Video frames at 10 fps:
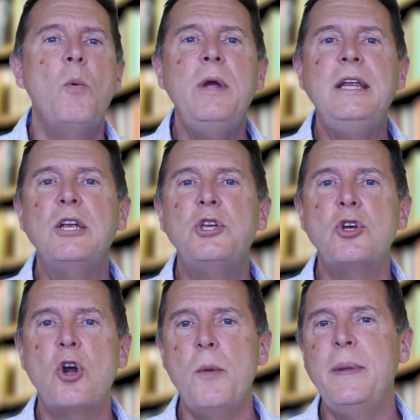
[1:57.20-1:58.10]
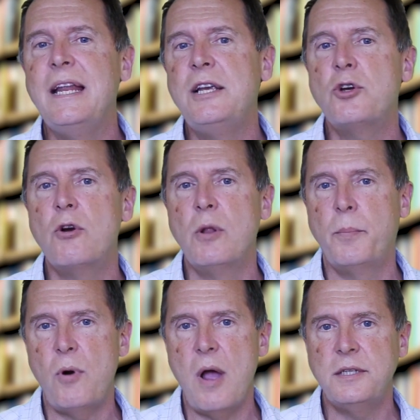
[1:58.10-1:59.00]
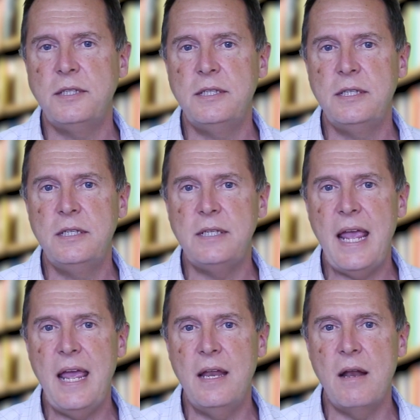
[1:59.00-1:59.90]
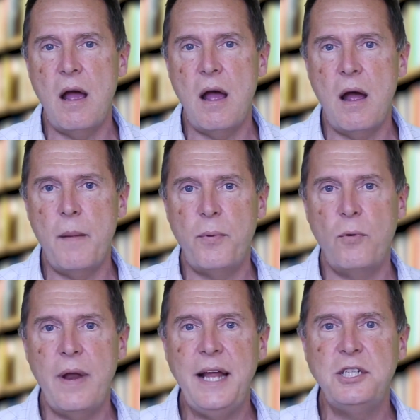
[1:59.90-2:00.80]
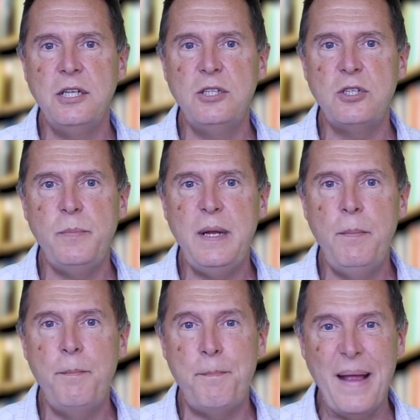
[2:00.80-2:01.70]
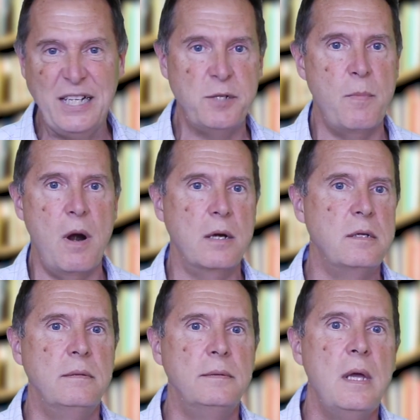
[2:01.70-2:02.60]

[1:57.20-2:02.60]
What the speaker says: We determine internal processes and operations to be benchmarked.